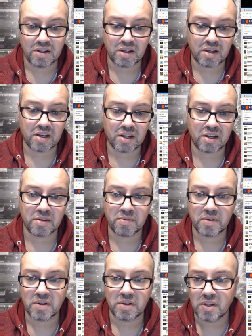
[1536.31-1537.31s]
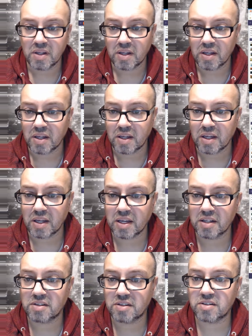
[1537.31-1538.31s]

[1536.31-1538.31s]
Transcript: Uh, it's